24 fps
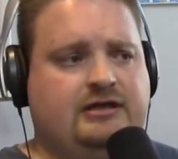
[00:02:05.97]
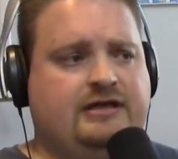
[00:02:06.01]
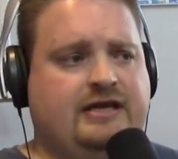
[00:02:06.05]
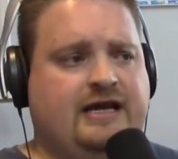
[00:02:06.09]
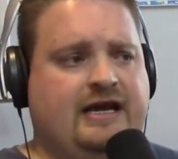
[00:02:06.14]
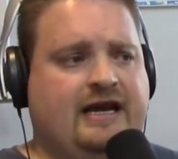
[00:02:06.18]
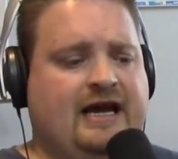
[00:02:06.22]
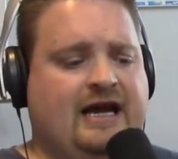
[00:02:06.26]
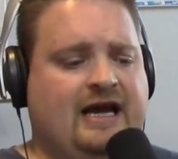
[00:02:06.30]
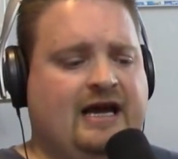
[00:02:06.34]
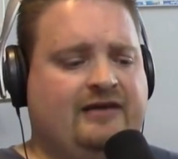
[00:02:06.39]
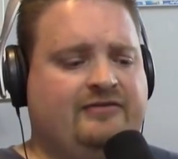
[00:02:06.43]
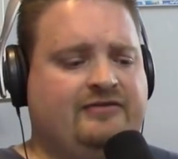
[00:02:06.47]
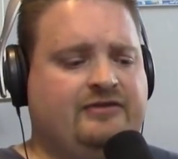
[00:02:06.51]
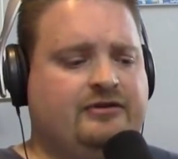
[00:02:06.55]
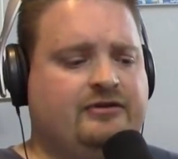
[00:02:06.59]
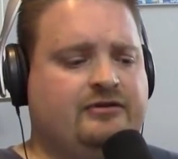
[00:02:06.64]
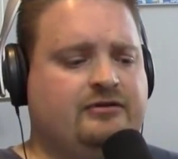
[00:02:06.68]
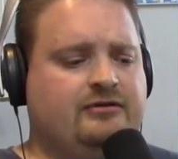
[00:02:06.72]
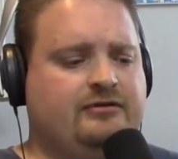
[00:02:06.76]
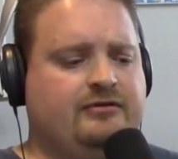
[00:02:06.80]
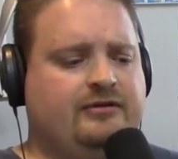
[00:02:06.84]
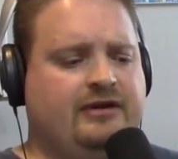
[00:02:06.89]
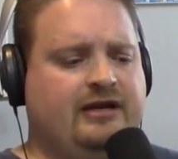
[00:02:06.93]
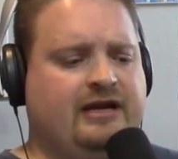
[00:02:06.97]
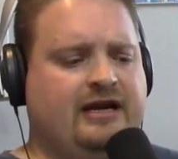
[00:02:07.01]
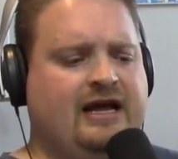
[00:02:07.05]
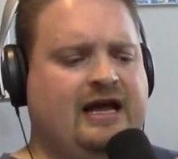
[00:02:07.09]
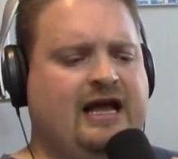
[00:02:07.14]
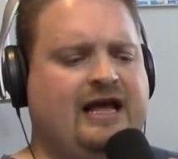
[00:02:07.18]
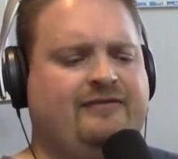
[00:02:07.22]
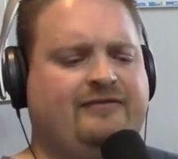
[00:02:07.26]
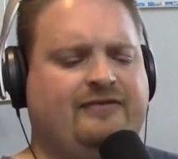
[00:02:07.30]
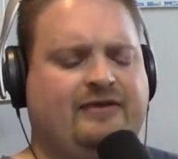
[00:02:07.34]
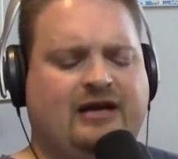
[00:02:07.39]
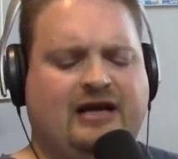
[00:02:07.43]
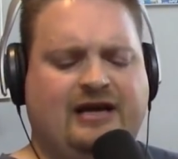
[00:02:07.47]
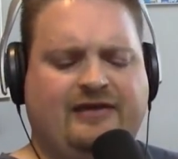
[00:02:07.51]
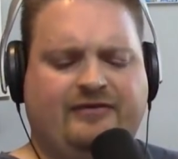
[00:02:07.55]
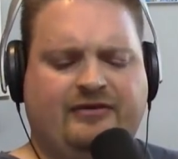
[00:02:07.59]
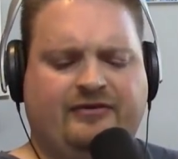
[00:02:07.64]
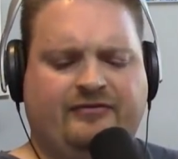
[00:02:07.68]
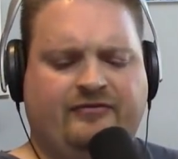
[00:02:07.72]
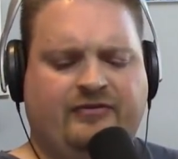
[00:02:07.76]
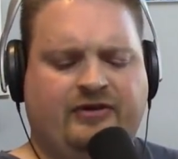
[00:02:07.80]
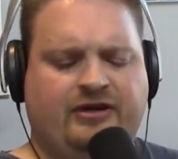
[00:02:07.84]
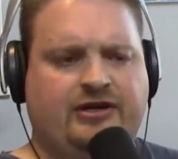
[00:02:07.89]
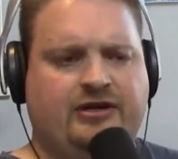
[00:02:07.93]
Day after. And I have
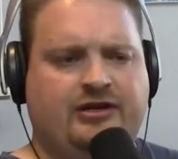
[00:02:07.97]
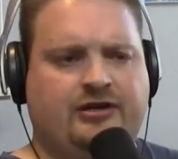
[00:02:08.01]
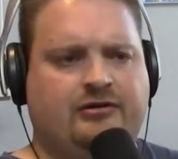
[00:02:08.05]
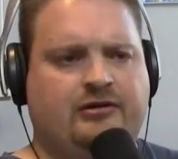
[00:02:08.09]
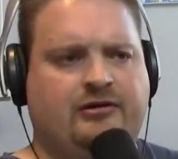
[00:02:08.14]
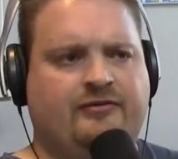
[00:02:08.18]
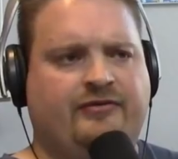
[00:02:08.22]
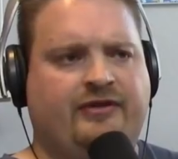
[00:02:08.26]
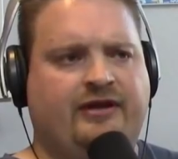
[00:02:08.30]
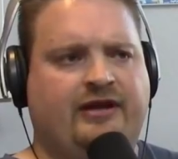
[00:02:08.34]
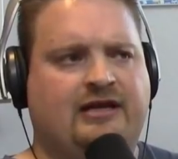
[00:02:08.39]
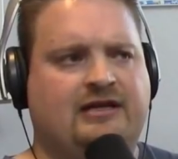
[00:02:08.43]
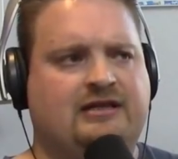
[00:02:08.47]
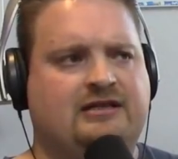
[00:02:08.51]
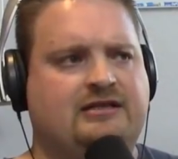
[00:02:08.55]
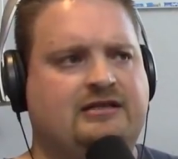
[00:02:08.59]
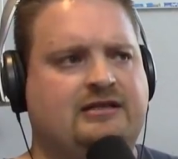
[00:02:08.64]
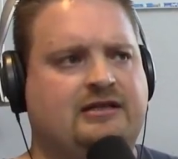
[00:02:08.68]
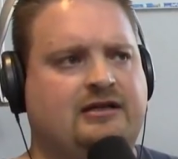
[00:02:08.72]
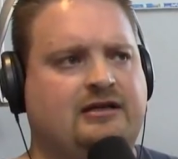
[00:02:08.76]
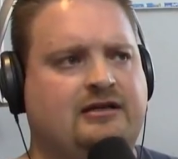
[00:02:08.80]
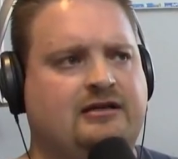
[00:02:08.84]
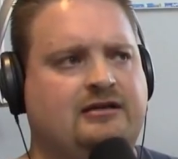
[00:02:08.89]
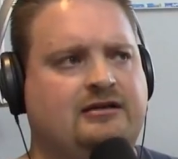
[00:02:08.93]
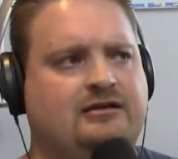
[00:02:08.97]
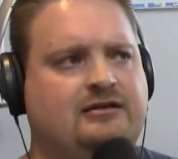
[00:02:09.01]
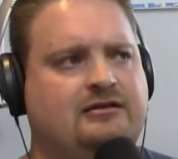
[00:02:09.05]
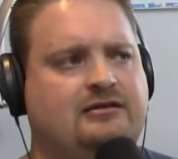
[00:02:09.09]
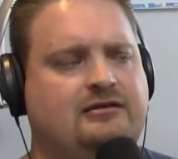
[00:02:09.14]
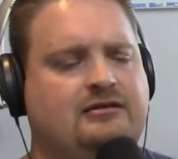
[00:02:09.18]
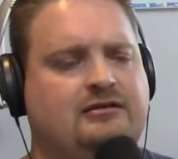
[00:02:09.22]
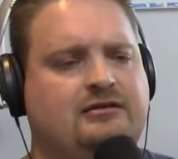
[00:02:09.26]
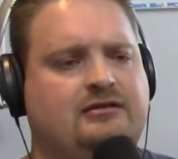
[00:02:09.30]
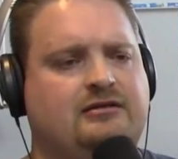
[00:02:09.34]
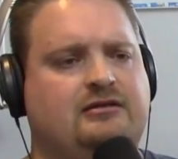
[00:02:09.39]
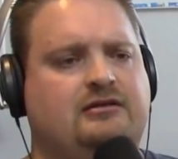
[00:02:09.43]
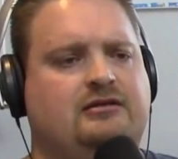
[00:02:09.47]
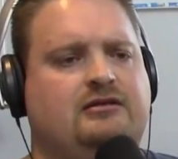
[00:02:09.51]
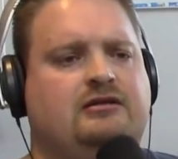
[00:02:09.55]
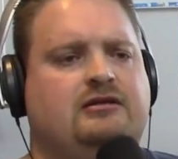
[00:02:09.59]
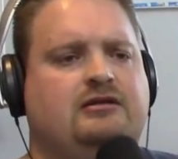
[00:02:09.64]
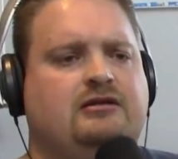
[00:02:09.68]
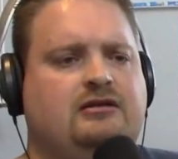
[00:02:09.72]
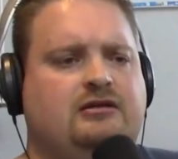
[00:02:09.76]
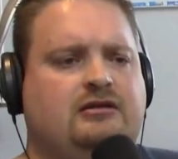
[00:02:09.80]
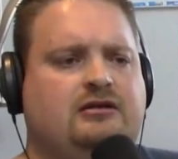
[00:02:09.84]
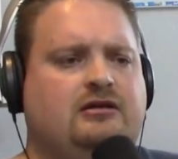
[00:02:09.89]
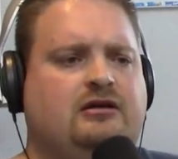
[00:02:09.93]
a video of that
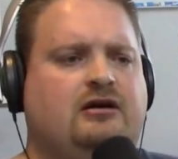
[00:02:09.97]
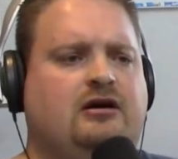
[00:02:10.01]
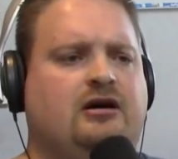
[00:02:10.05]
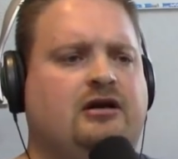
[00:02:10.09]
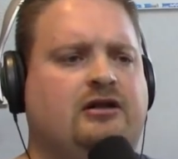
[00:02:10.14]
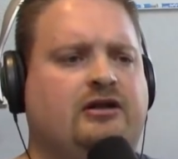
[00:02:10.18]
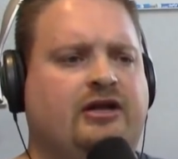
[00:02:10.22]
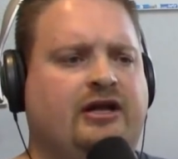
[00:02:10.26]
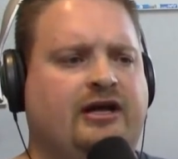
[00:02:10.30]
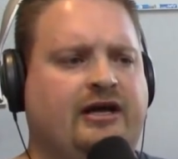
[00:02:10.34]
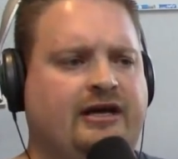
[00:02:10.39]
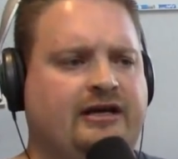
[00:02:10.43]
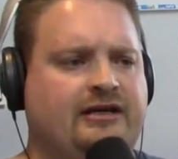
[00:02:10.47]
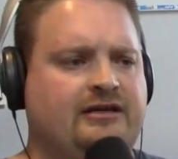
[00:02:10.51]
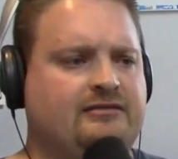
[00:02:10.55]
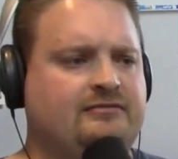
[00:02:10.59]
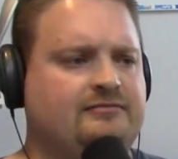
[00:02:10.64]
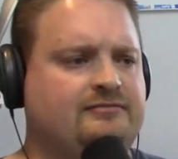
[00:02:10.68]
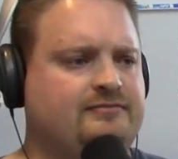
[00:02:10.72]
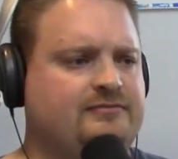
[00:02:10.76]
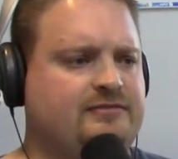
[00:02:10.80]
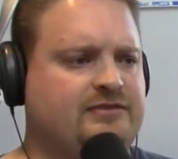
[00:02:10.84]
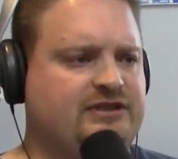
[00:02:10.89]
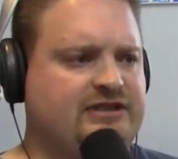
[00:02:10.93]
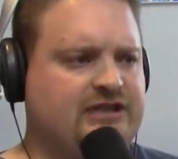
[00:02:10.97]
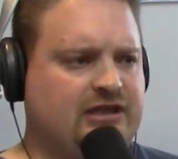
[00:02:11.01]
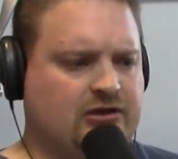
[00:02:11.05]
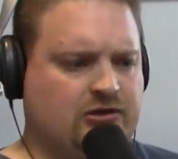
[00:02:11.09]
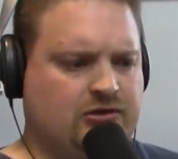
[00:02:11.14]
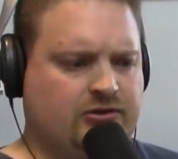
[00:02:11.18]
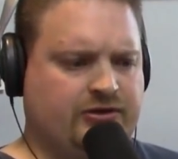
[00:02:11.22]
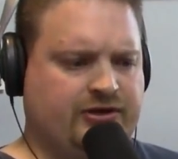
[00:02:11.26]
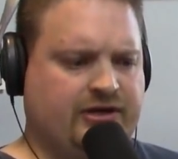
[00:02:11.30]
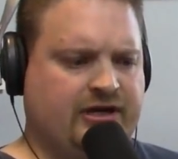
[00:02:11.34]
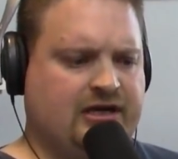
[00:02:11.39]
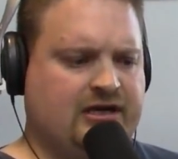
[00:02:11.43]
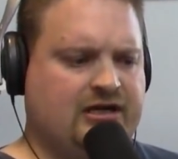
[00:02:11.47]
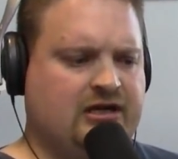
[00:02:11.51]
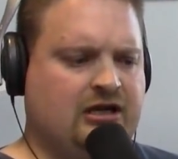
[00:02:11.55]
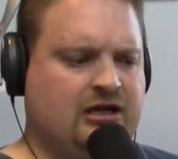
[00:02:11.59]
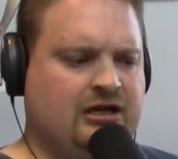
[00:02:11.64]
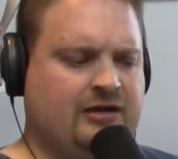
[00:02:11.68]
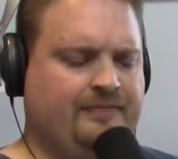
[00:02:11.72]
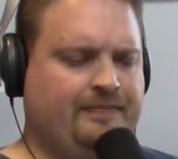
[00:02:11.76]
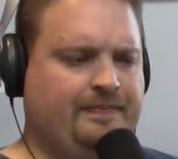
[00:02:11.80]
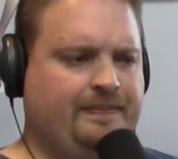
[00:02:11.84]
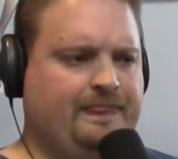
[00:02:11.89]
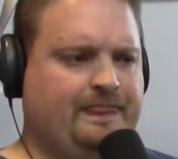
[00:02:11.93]
online,
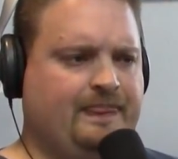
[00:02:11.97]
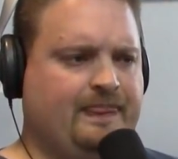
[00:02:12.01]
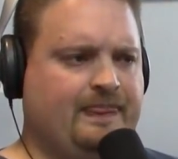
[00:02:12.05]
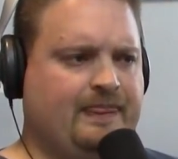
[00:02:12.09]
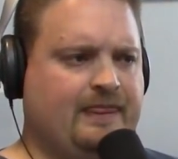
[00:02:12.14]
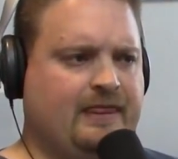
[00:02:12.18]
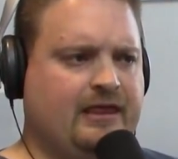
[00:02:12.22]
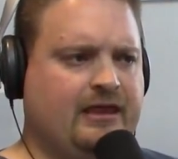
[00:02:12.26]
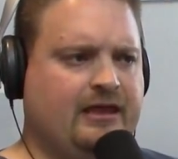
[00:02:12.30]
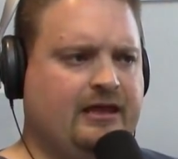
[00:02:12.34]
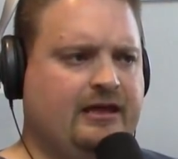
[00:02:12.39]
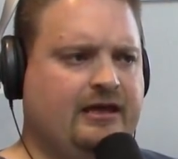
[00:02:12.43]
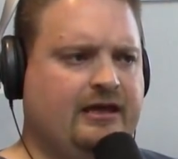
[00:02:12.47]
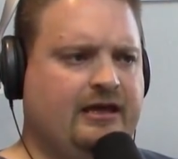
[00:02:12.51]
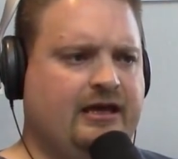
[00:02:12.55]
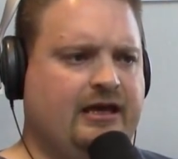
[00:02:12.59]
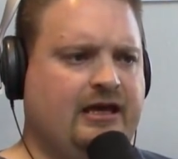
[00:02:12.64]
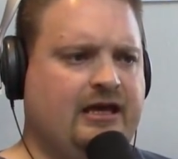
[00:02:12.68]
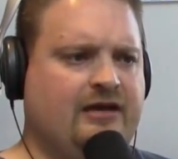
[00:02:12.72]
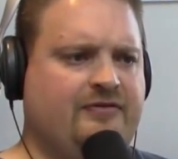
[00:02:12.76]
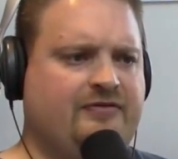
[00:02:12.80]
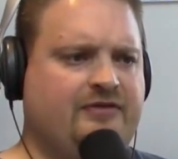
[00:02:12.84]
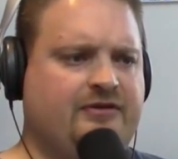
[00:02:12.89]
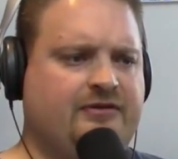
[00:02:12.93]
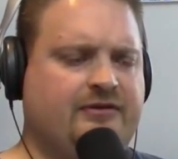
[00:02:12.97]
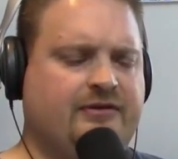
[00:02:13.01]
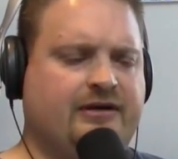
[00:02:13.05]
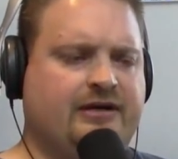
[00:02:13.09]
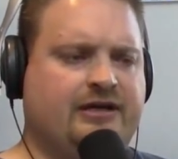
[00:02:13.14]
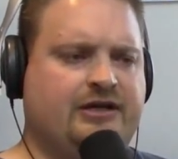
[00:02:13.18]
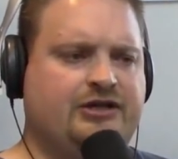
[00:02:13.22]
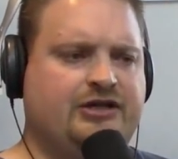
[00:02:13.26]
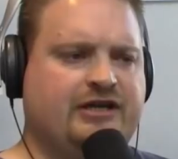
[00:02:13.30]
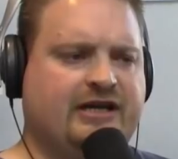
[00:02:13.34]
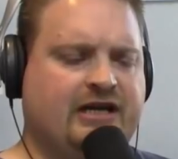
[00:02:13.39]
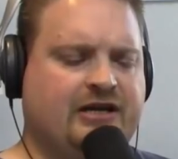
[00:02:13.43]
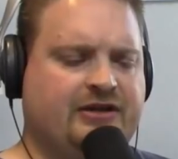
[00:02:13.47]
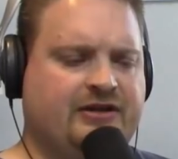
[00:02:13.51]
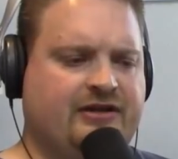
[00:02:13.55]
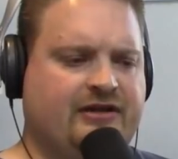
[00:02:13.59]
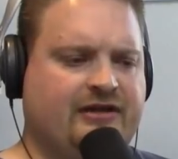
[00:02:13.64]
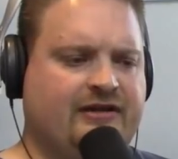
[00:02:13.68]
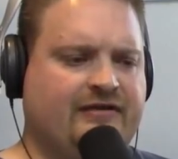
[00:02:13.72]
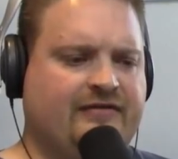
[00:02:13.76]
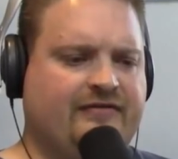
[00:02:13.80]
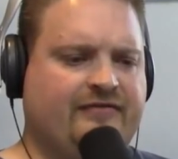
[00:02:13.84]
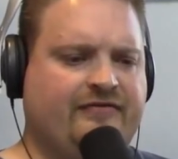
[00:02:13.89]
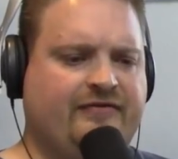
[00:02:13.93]
stellaculinary.com. And if you check out
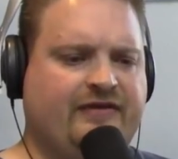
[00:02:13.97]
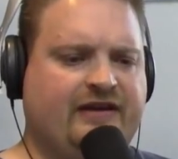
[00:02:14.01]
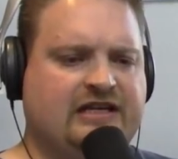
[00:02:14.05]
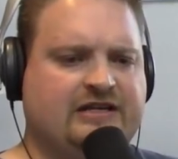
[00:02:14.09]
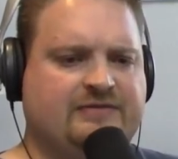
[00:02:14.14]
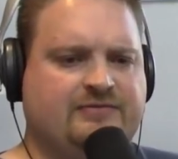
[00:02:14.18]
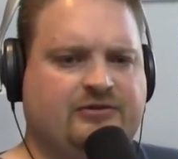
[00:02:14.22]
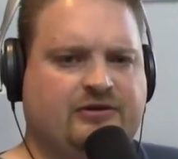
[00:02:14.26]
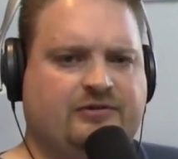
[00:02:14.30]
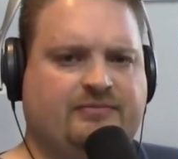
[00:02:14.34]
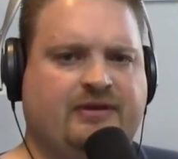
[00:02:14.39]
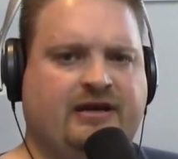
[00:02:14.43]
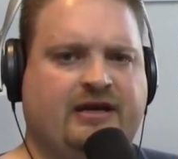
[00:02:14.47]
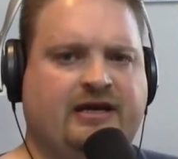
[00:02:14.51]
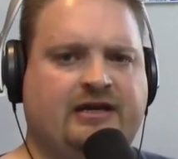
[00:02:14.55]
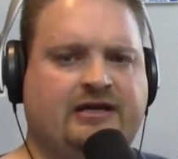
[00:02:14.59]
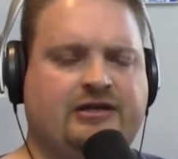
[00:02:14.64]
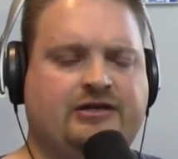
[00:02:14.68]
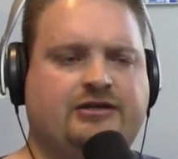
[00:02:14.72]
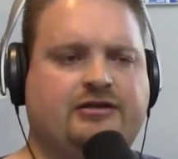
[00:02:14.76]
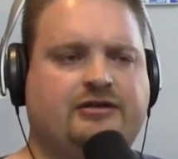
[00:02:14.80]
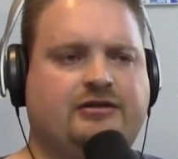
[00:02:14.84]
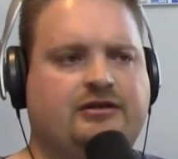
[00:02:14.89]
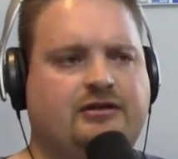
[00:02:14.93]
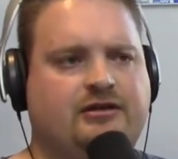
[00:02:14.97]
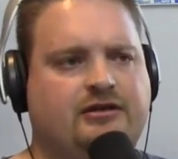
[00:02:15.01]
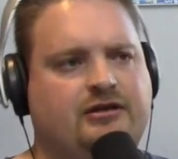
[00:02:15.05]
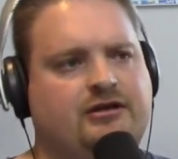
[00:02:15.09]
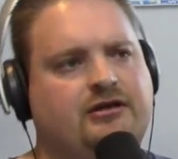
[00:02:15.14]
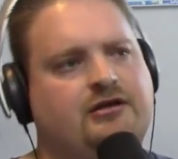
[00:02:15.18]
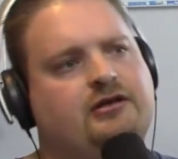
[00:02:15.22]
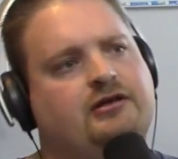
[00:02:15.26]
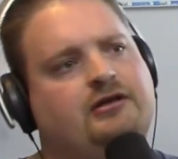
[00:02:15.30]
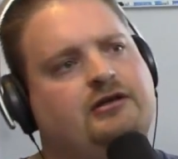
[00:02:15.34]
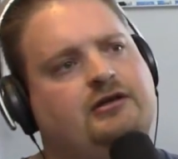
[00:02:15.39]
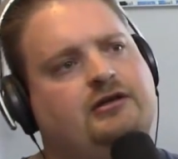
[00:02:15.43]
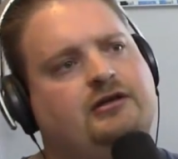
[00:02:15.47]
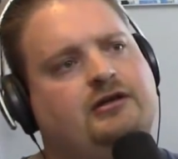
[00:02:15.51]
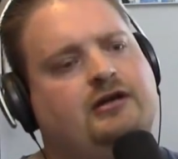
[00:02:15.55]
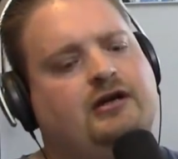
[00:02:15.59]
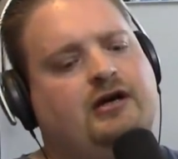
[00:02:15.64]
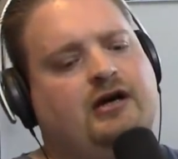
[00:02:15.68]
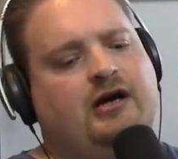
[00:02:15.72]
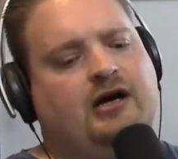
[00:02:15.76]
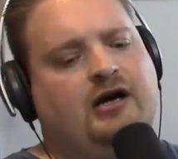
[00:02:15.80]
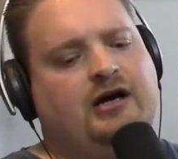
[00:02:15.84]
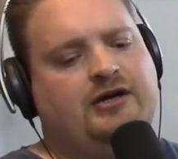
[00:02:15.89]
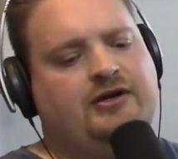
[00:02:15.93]
the Facebook page,
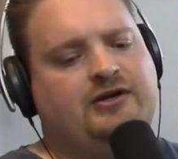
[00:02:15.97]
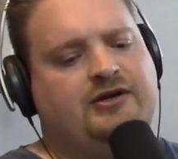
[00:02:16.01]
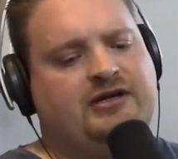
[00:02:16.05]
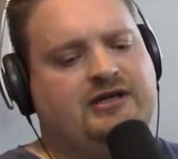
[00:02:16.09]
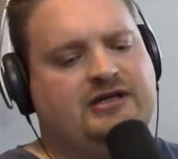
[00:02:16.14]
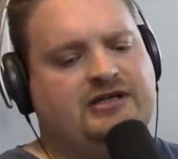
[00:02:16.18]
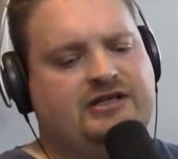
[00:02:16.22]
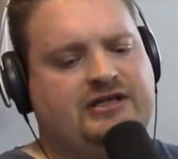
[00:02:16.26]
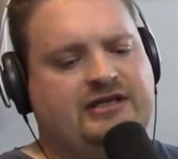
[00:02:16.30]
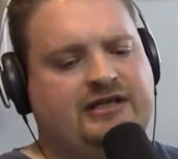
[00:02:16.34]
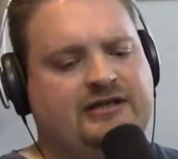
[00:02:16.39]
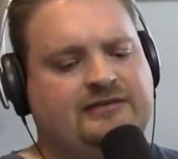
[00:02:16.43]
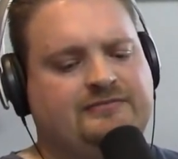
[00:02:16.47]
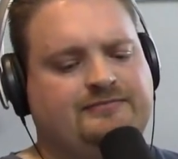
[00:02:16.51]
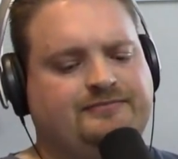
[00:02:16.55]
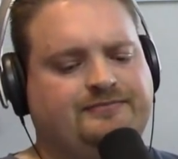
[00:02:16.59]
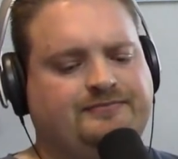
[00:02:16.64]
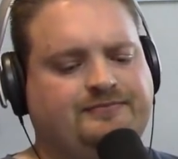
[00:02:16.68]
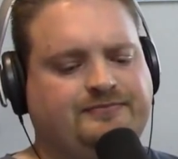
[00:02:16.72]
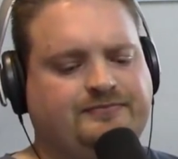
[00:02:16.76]
you can see it.